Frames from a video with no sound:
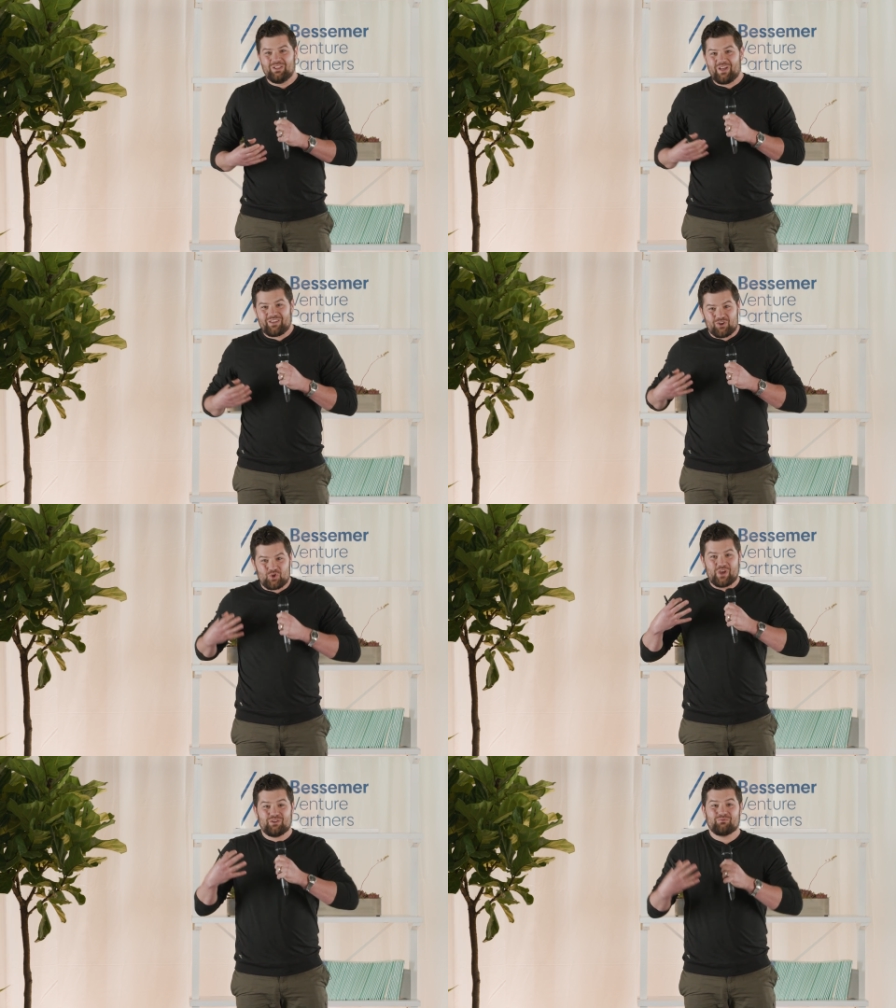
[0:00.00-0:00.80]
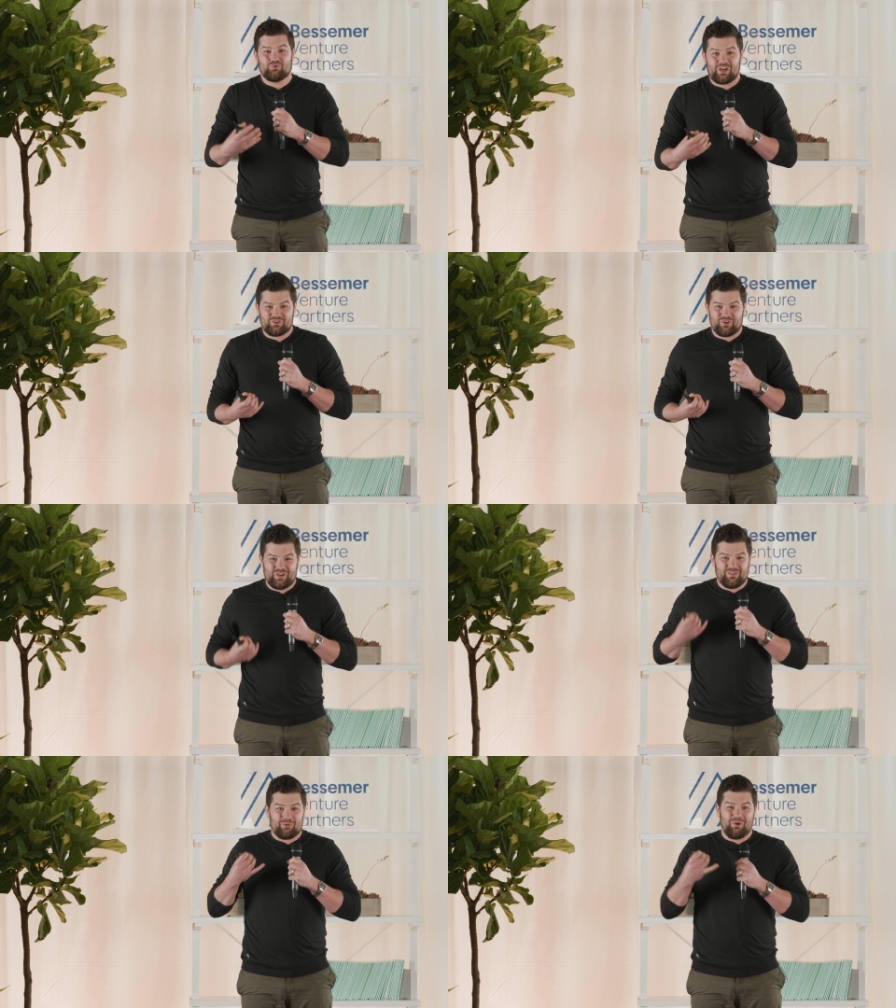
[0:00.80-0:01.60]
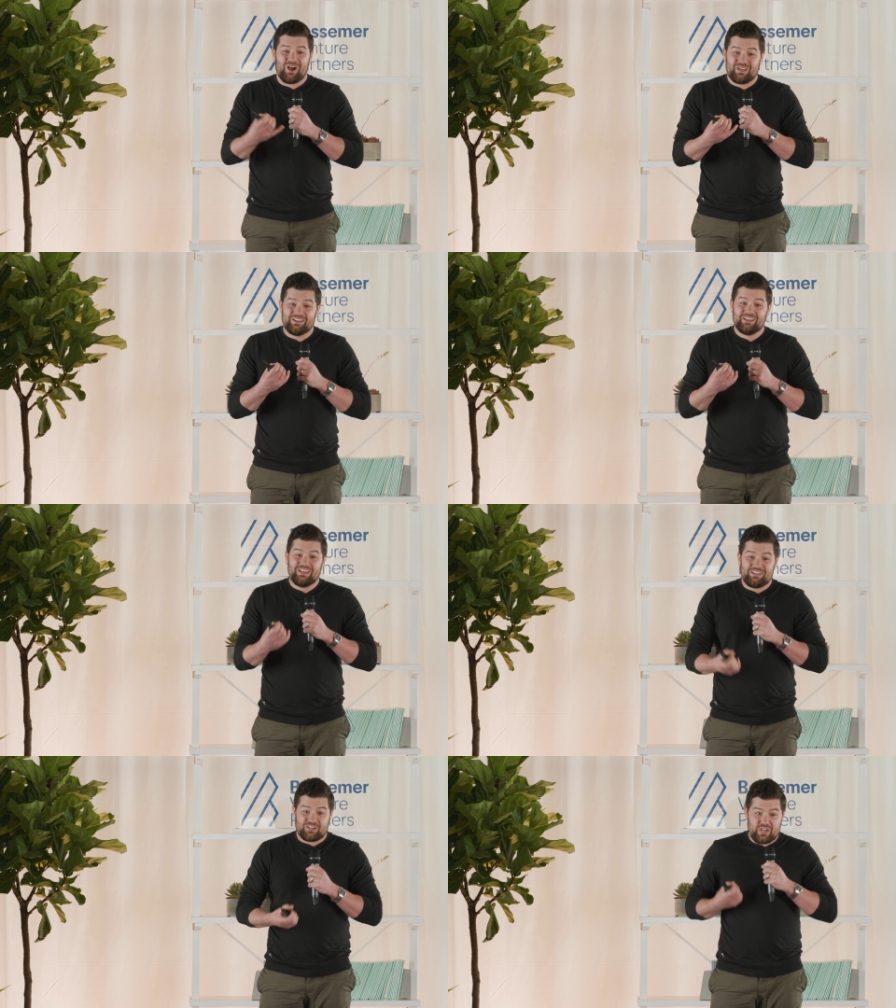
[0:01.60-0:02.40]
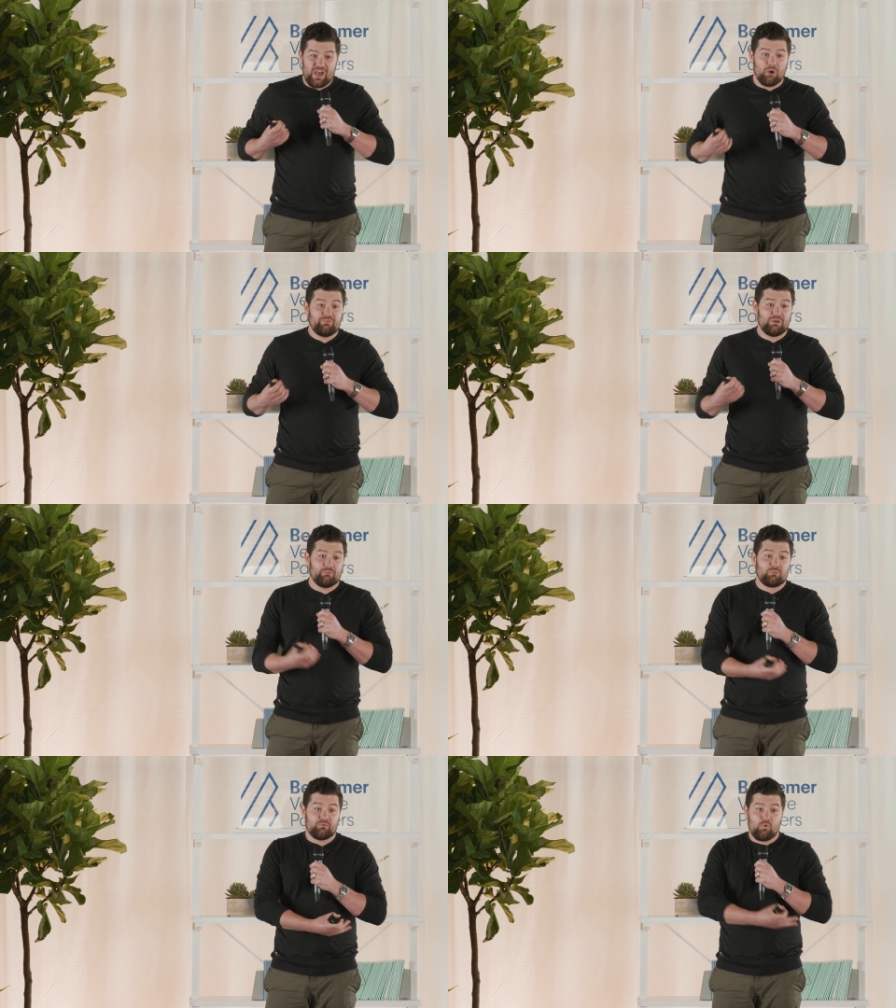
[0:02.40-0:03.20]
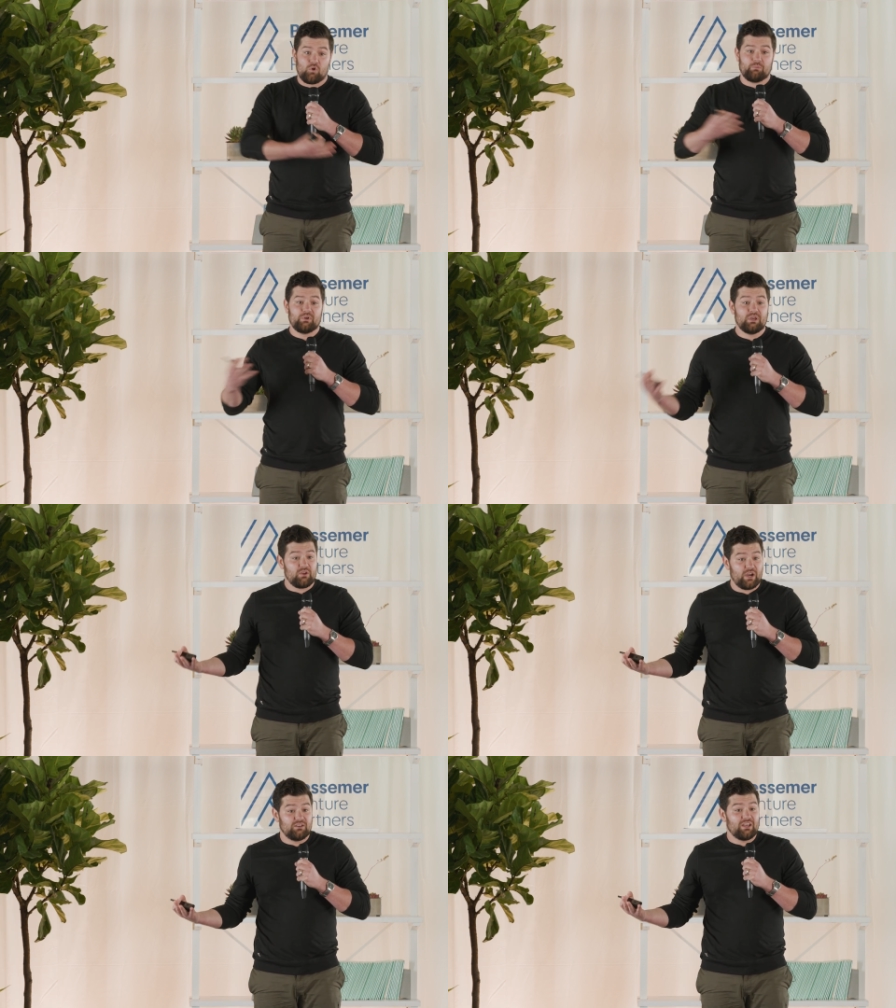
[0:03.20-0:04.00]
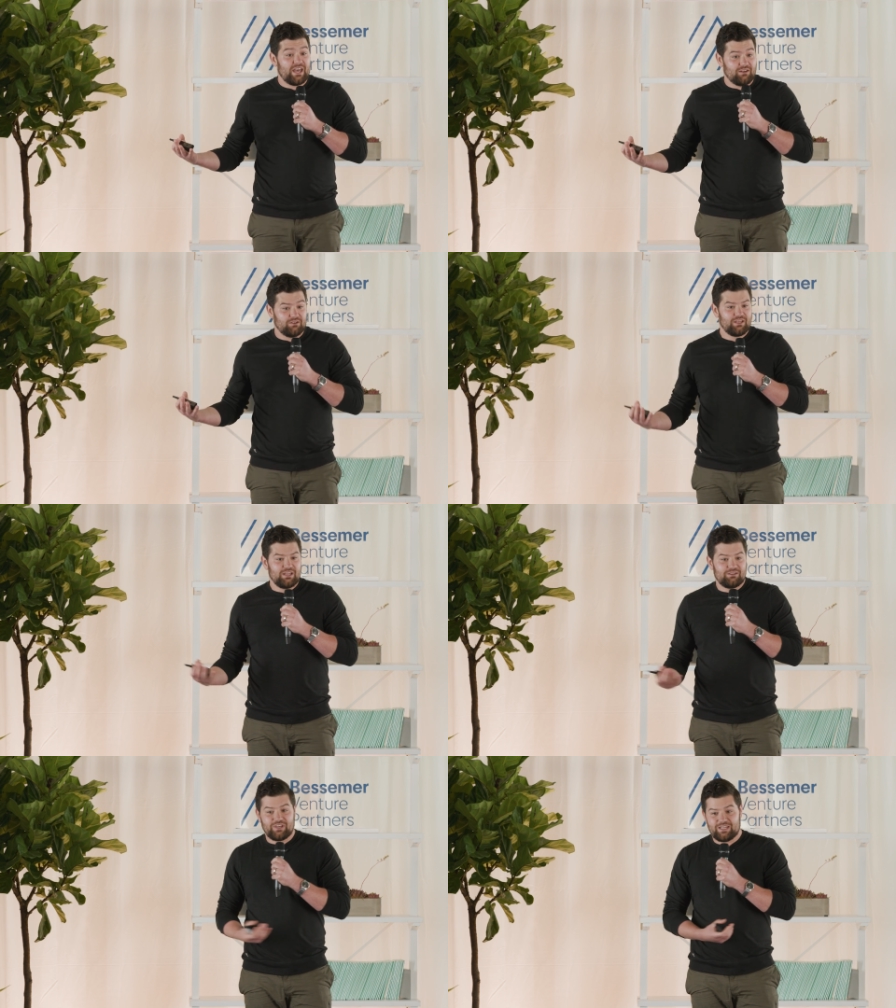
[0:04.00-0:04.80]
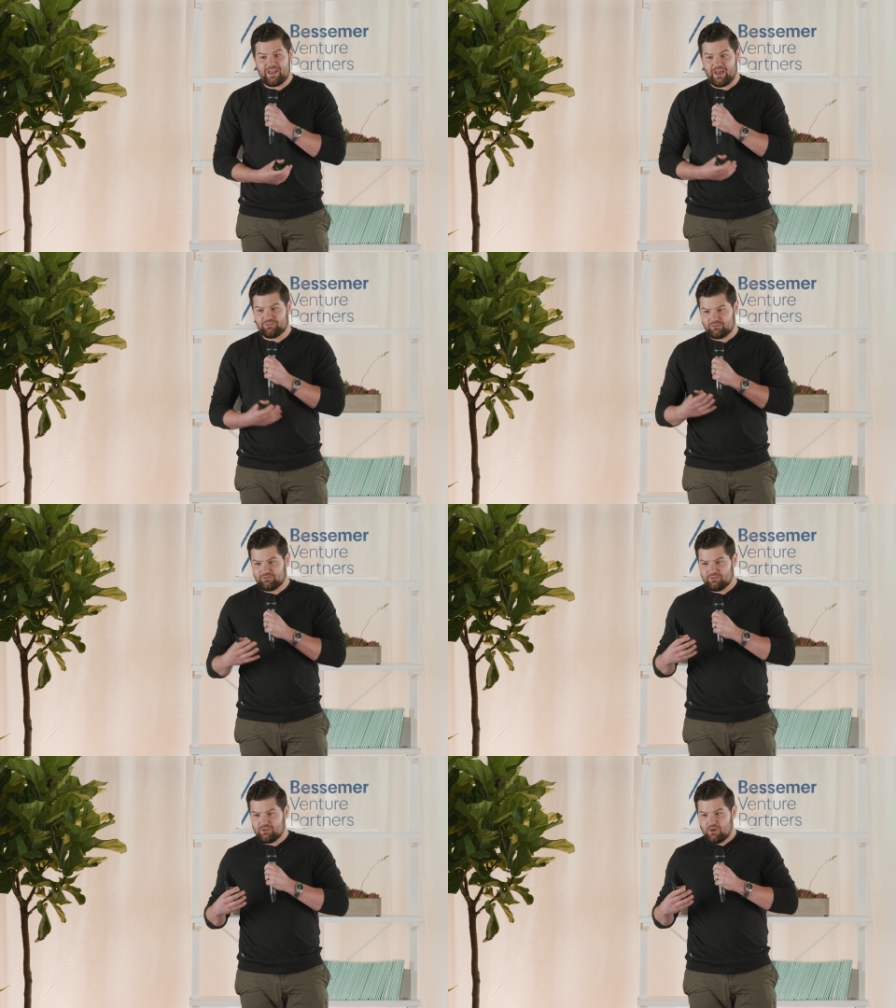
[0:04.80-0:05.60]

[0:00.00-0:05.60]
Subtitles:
like a creative director in their pocket to actually help them perform their end-to-end design tasks.